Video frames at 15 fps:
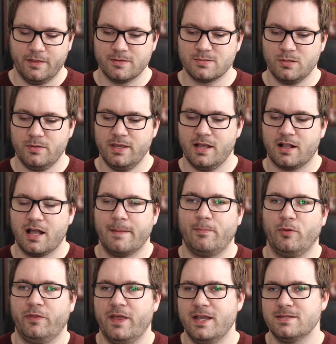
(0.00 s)
There's only a
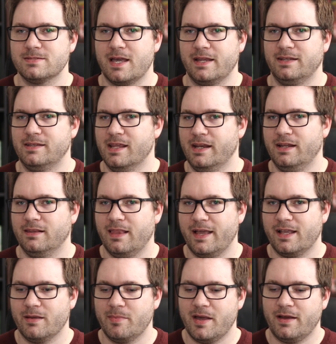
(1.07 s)
couple things I didn't
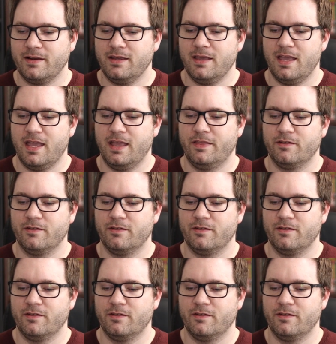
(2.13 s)
like about it,